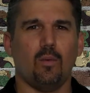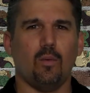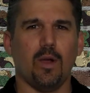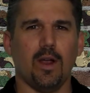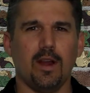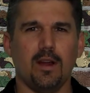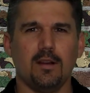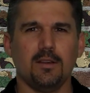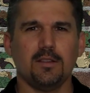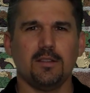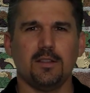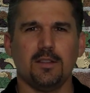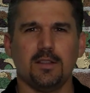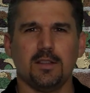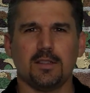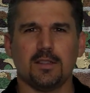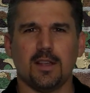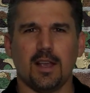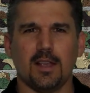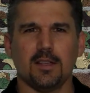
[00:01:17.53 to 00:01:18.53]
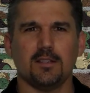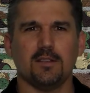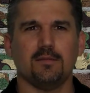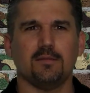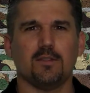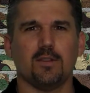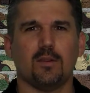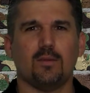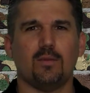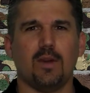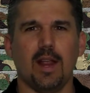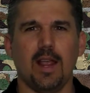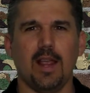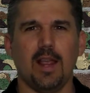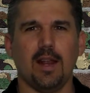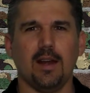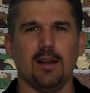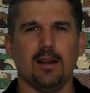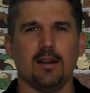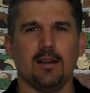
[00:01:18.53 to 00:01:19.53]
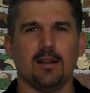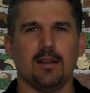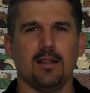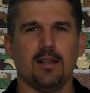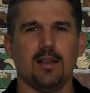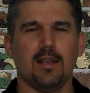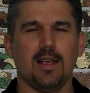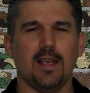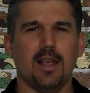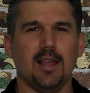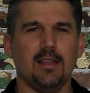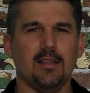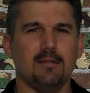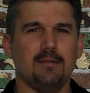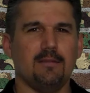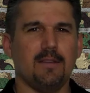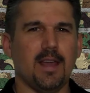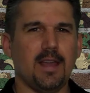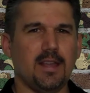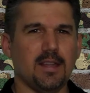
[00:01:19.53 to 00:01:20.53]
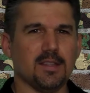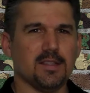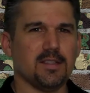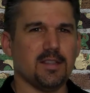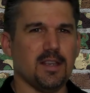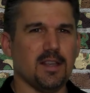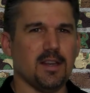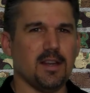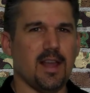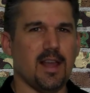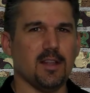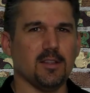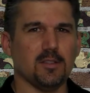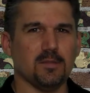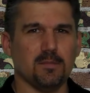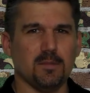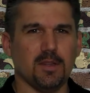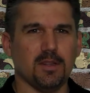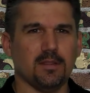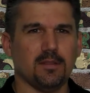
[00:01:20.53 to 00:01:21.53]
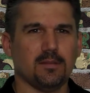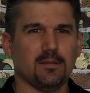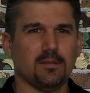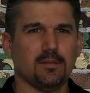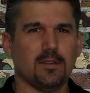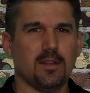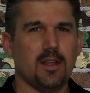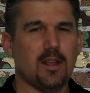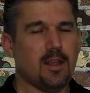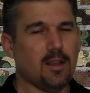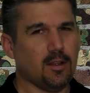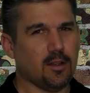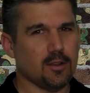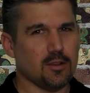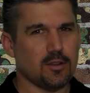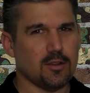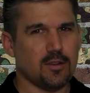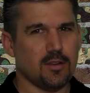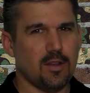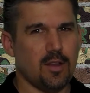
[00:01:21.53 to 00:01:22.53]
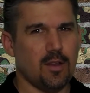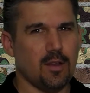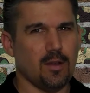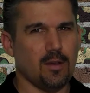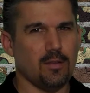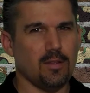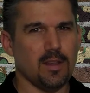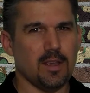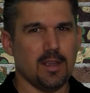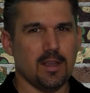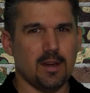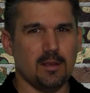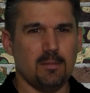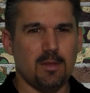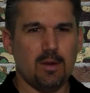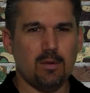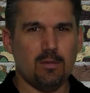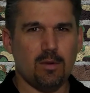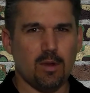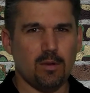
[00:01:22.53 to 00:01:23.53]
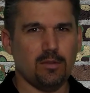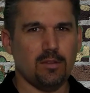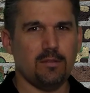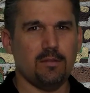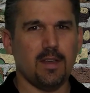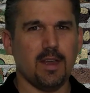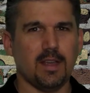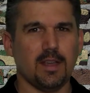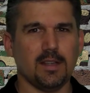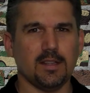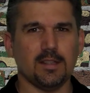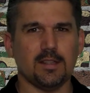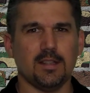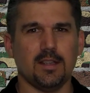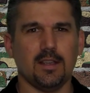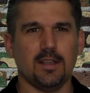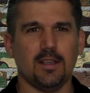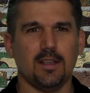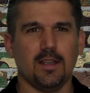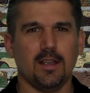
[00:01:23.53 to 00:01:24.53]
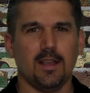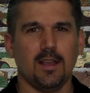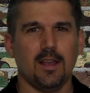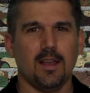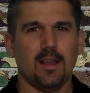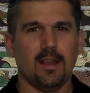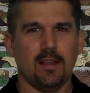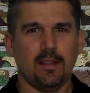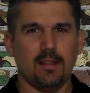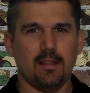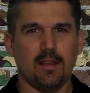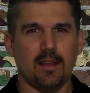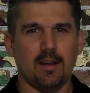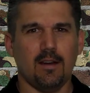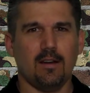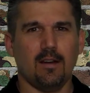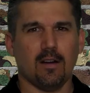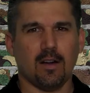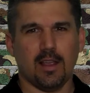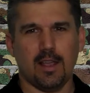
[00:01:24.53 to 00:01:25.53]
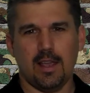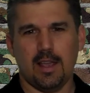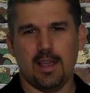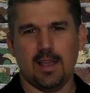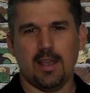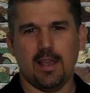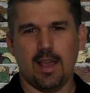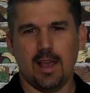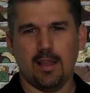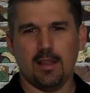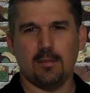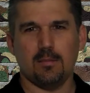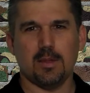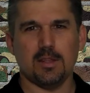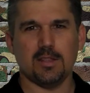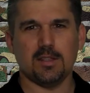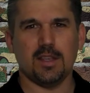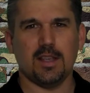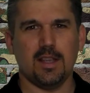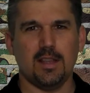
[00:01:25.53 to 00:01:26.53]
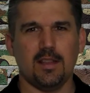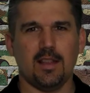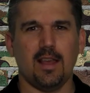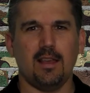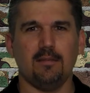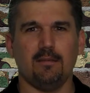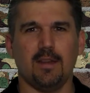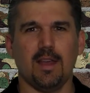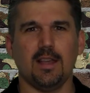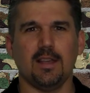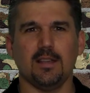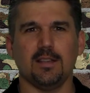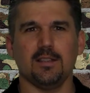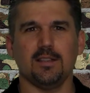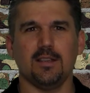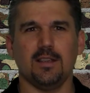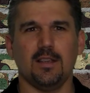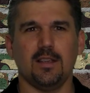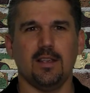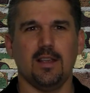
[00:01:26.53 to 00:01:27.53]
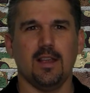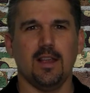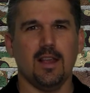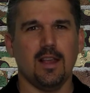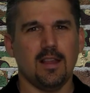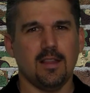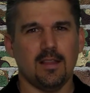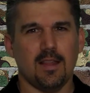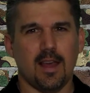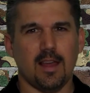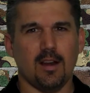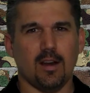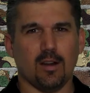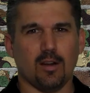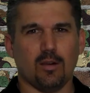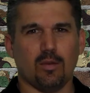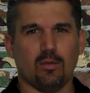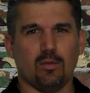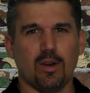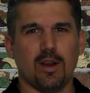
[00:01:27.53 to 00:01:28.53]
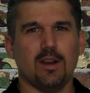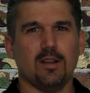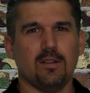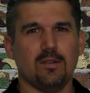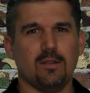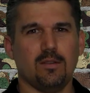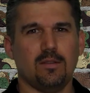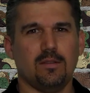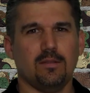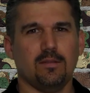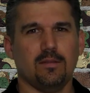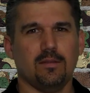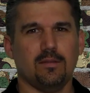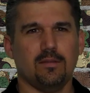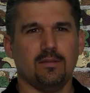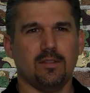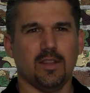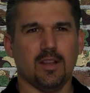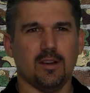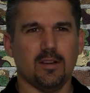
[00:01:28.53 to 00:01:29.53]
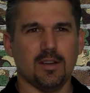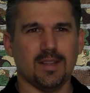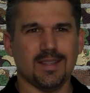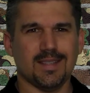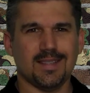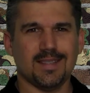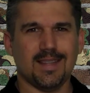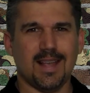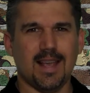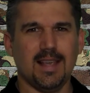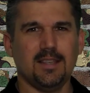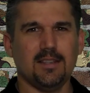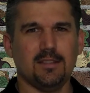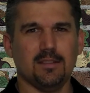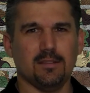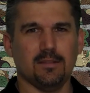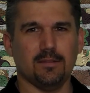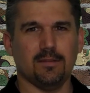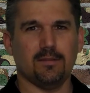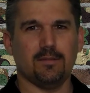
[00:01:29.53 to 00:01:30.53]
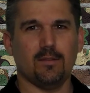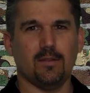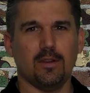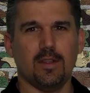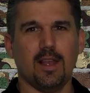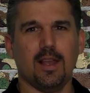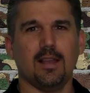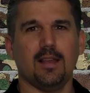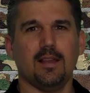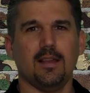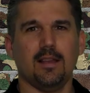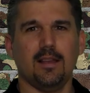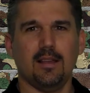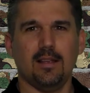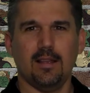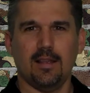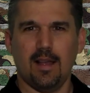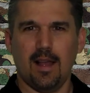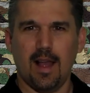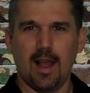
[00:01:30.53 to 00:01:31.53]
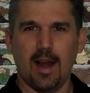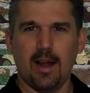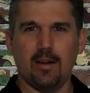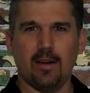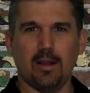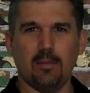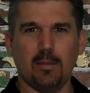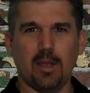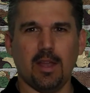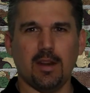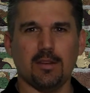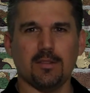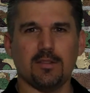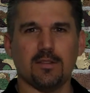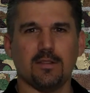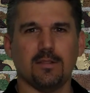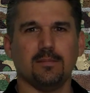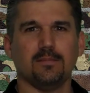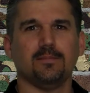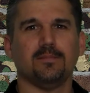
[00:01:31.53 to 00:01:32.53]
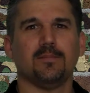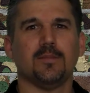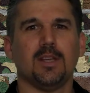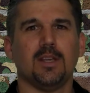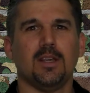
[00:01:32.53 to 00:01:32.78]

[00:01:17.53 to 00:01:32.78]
Where's the decisive terrain in the vacancy announcement? Because you know the enemy wrote the vacancy. There are key elements in that vacancy that are critical. They're decisive for that hiring manager.